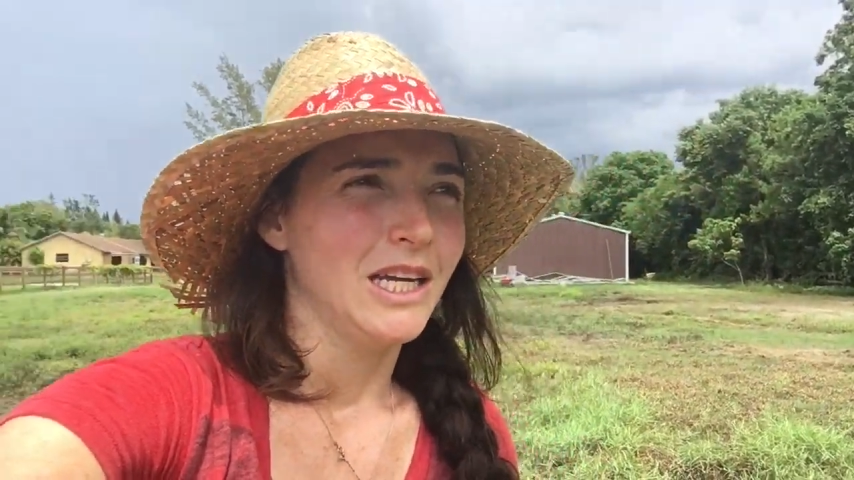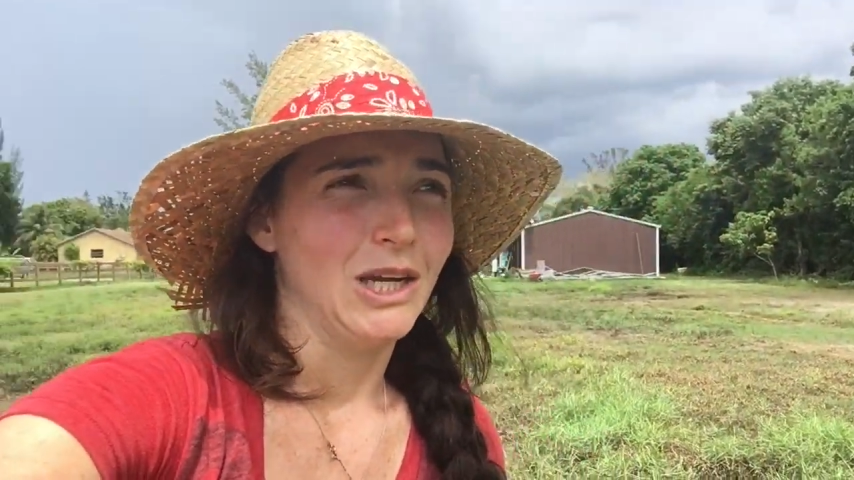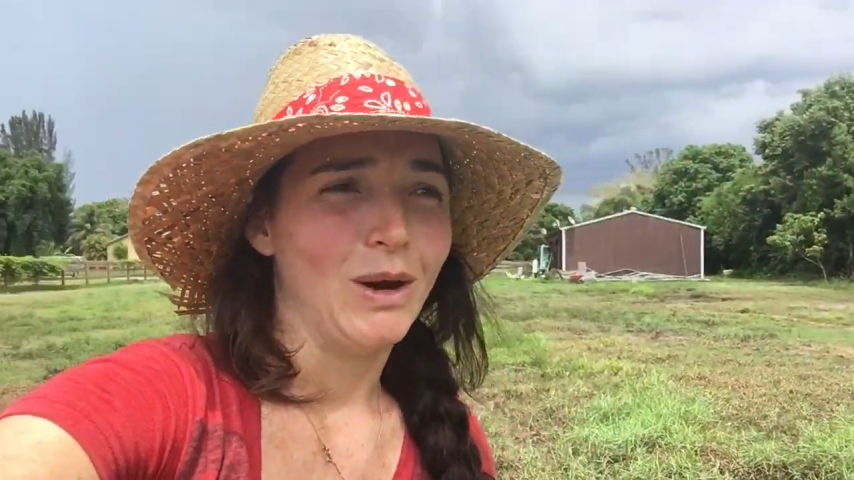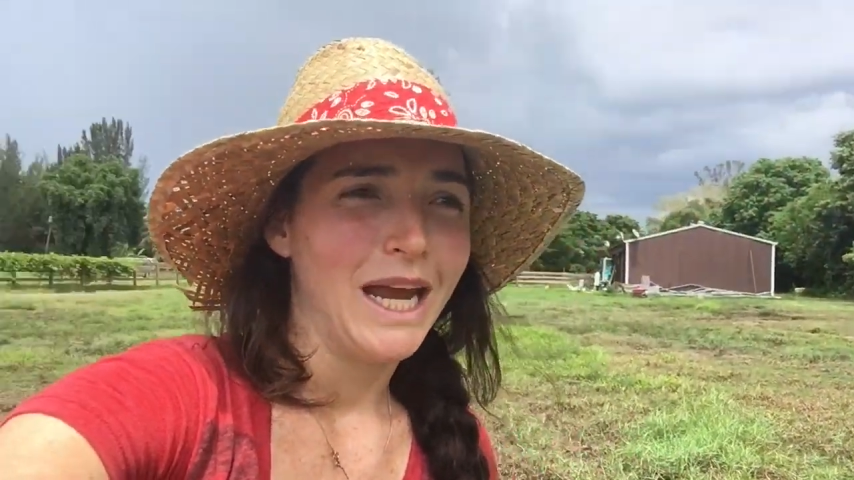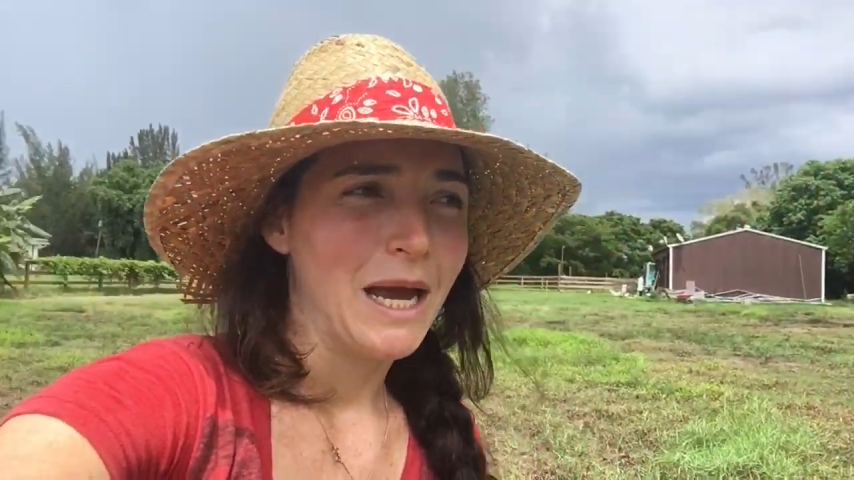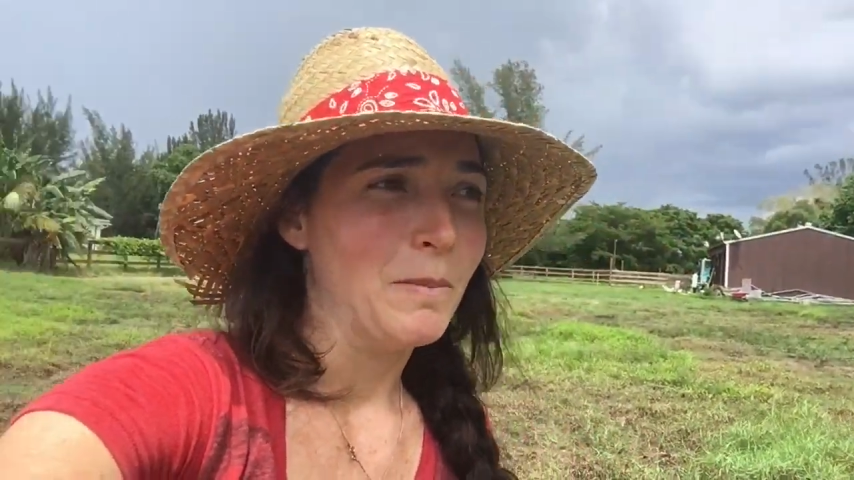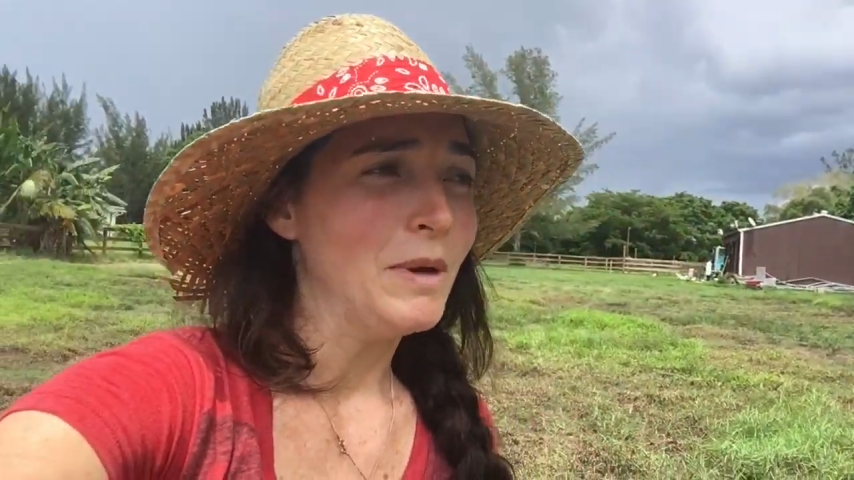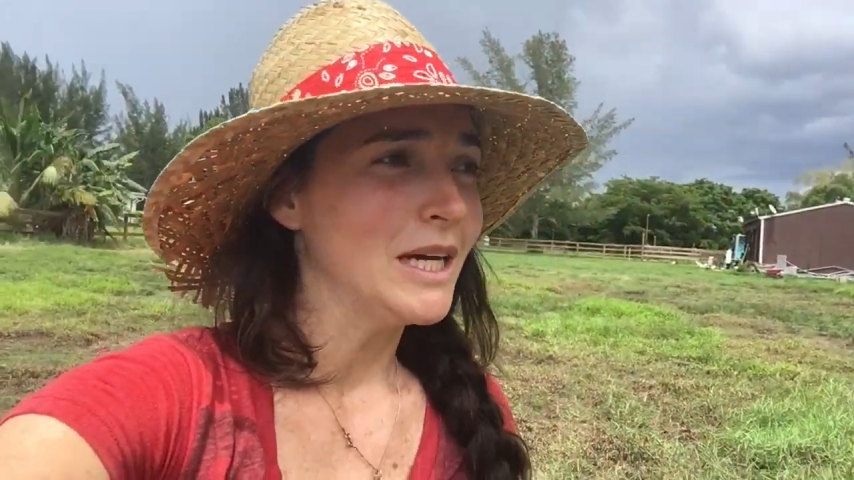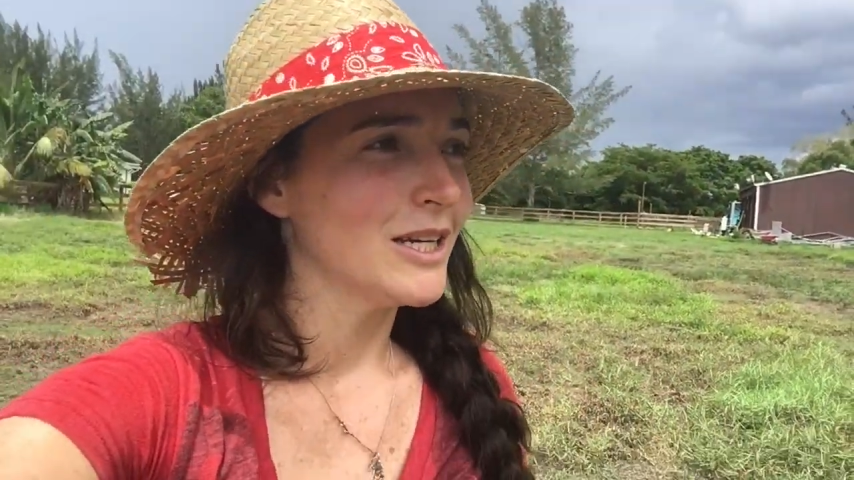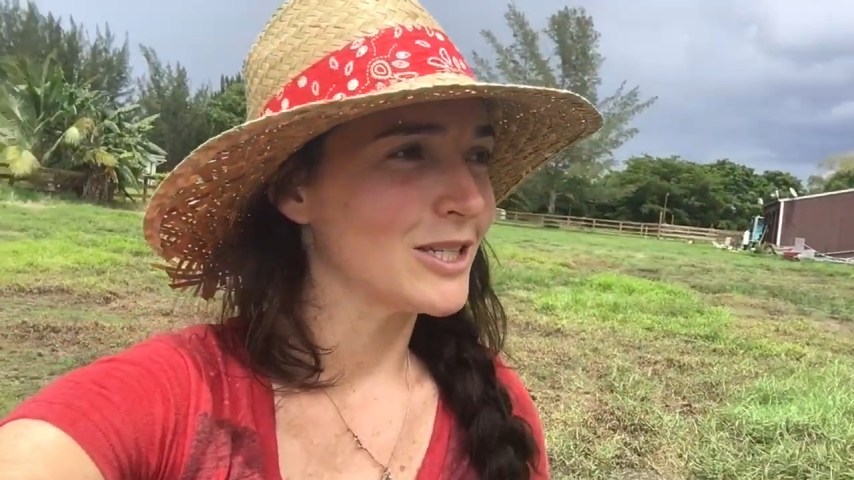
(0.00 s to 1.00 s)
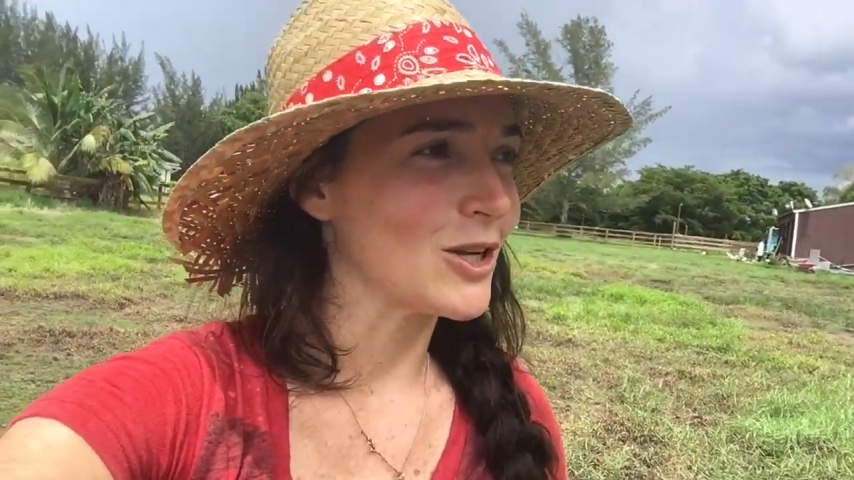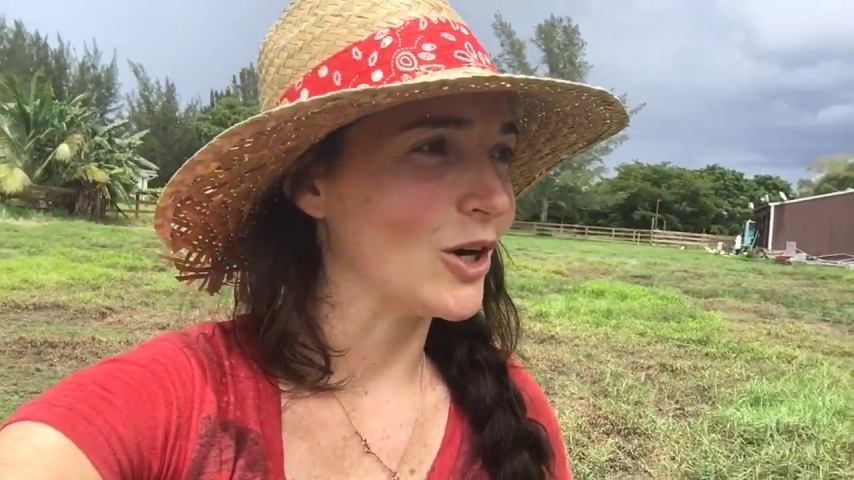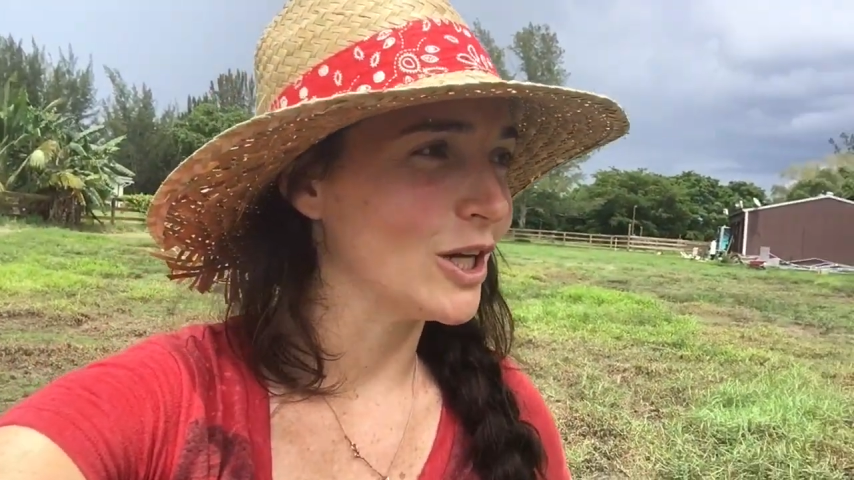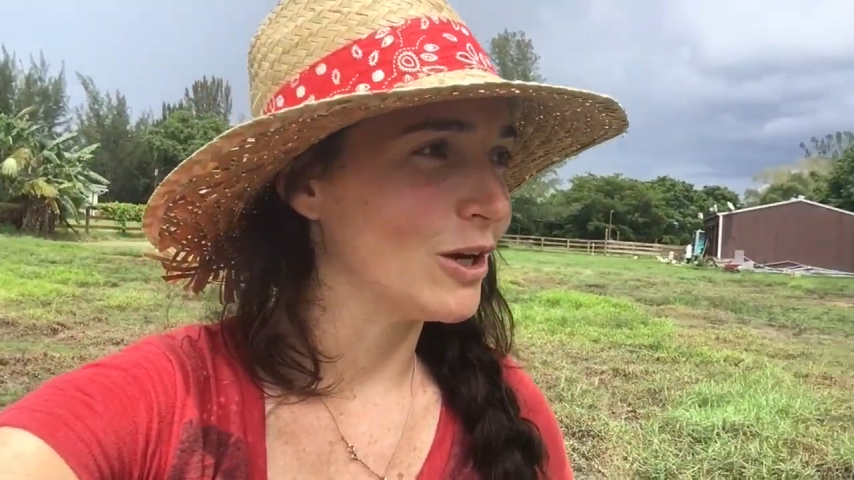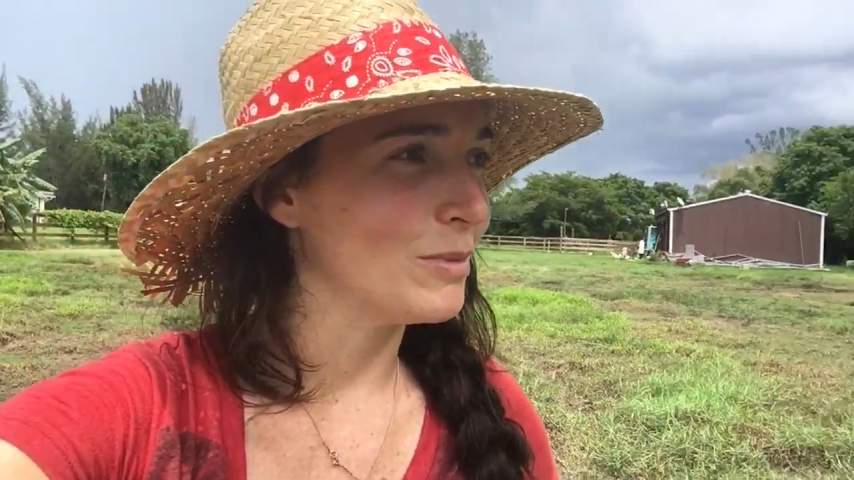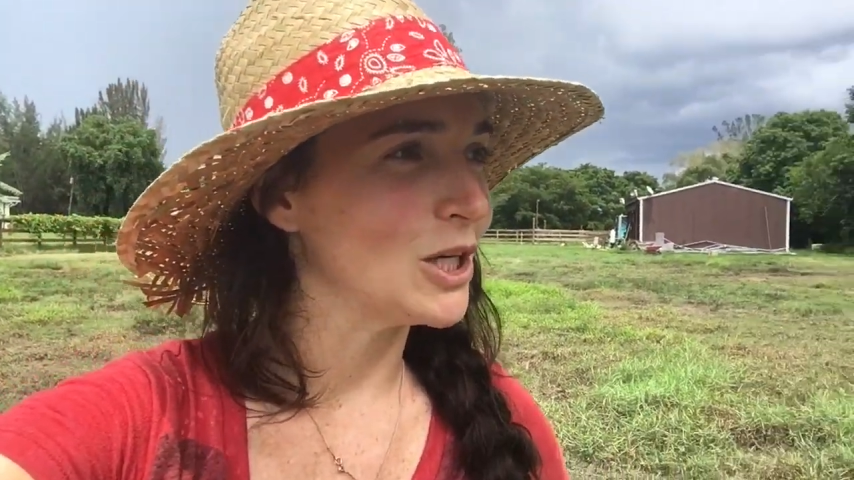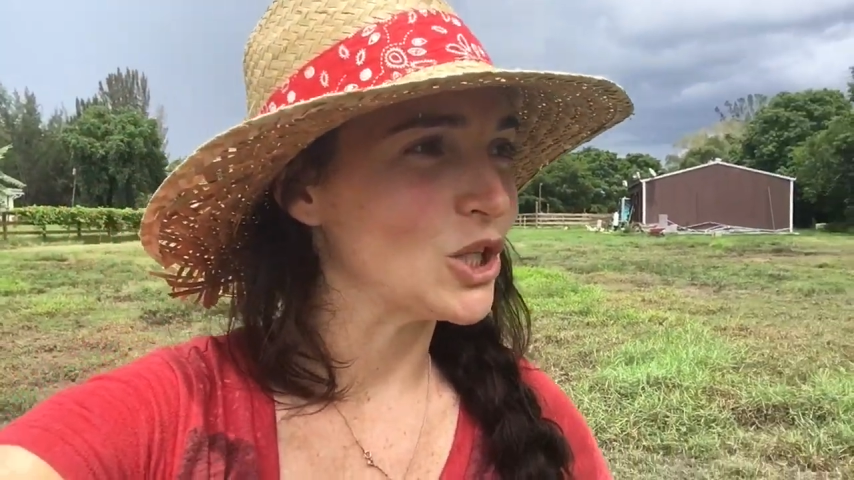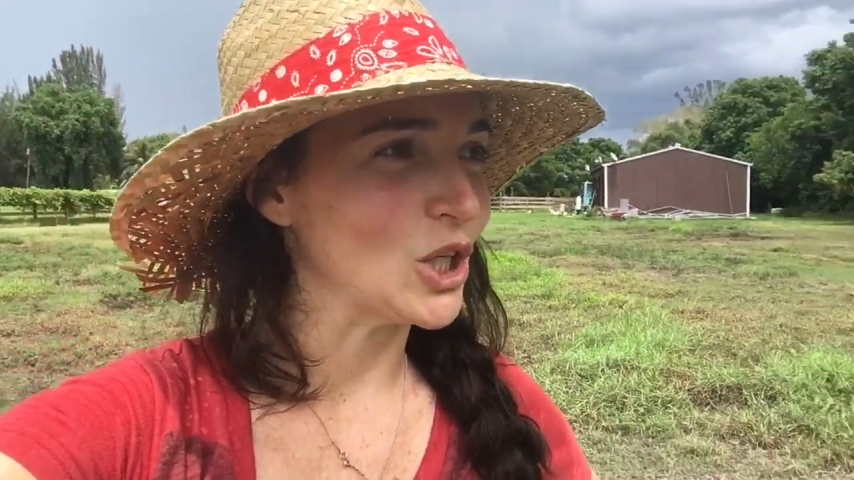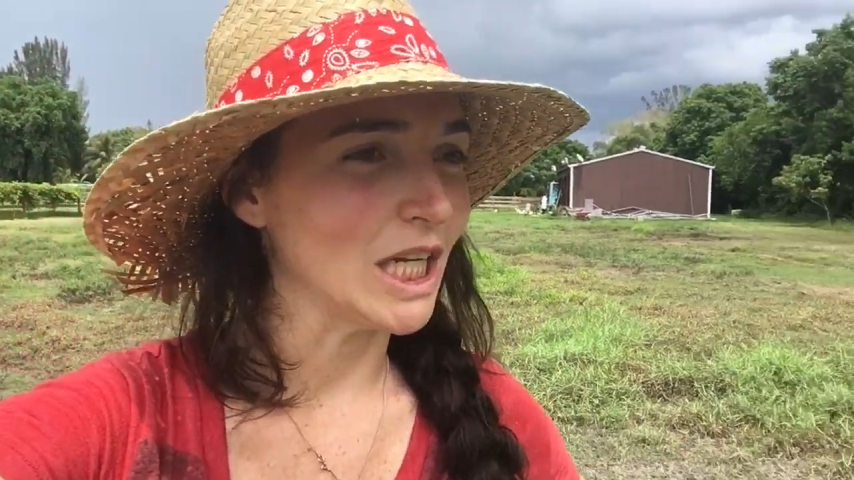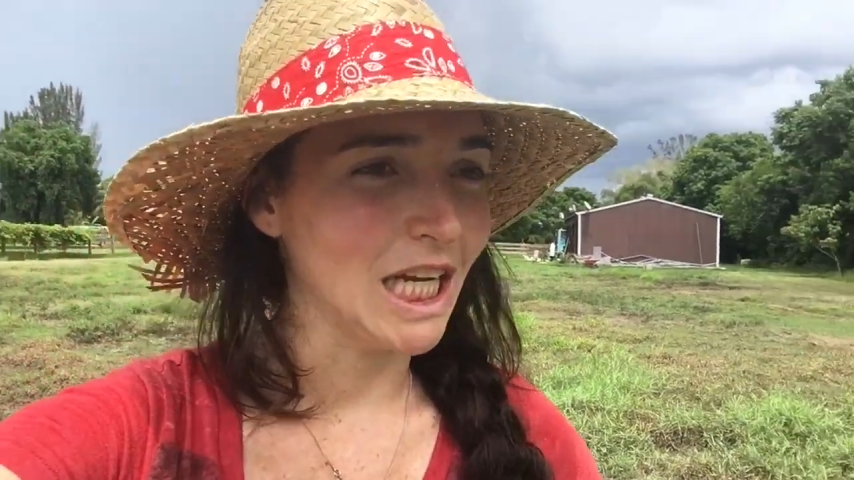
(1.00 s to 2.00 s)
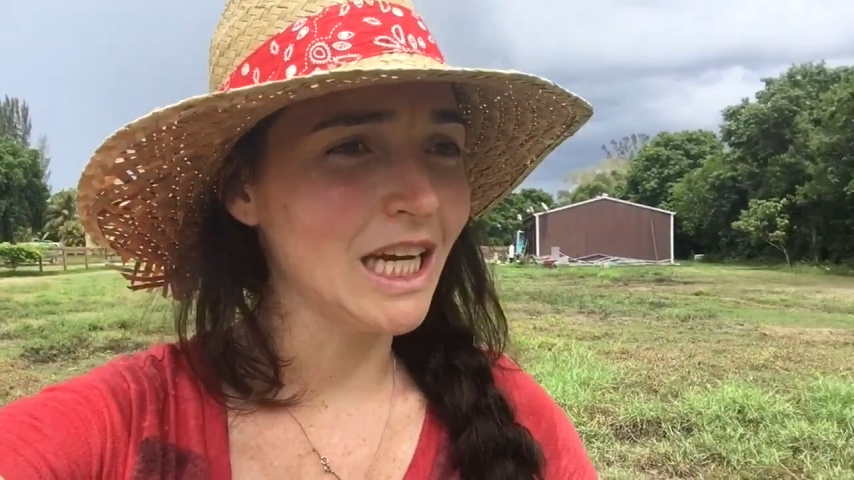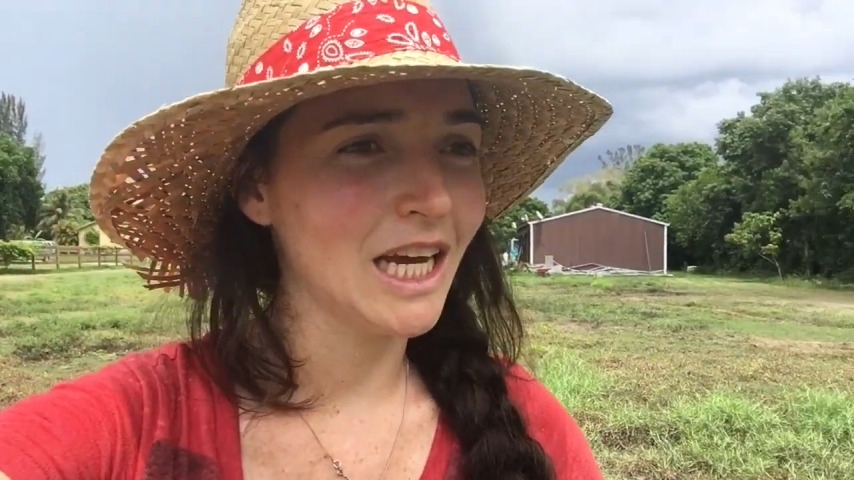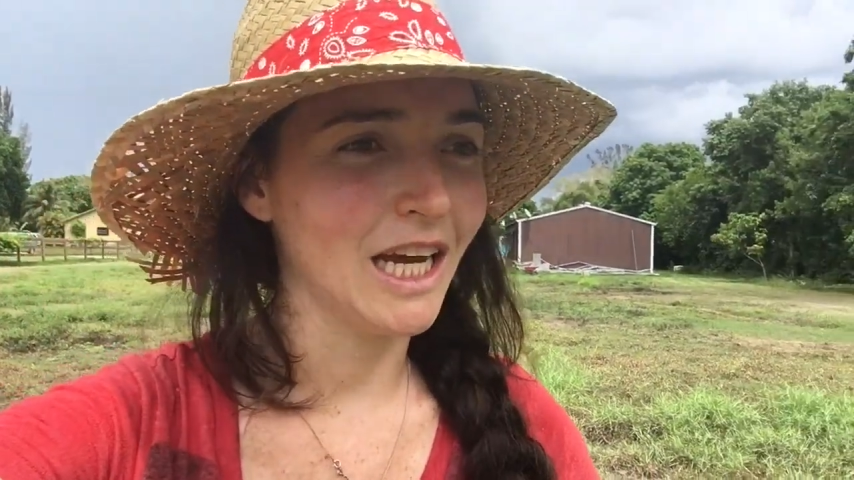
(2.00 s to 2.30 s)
here I am starting on my journey.